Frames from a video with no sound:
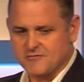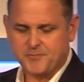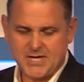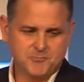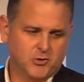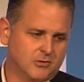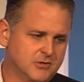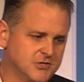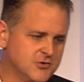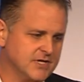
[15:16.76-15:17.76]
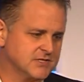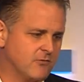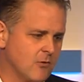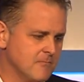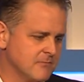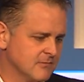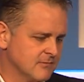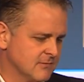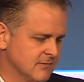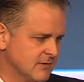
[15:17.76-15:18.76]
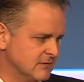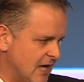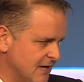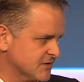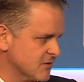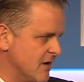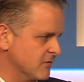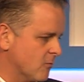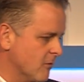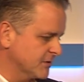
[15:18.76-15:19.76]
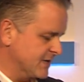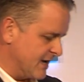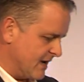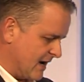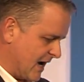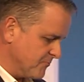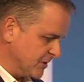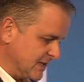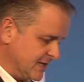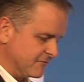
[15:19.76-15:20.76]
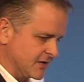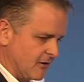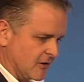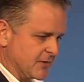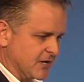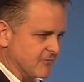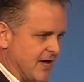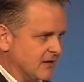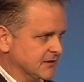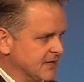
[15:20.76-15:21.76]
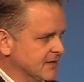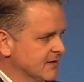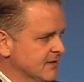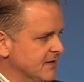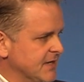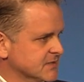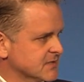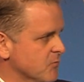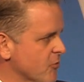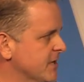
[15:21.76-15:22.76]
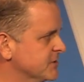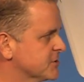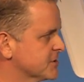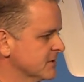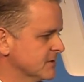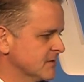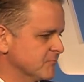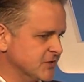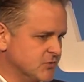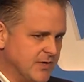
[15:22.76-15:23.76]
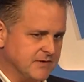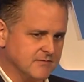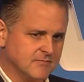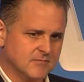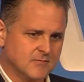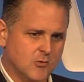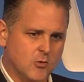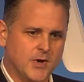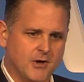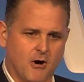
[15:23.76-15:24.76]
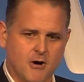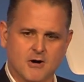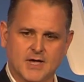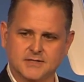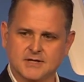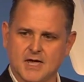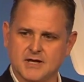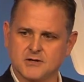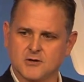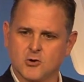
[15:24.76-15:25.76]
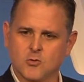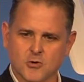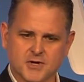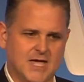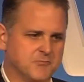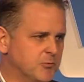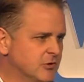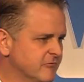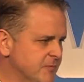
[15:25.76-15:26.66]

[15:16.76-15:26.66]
of people could transform lives around the world, and I believe that augmented reality is the bridge between who we are and who we're capable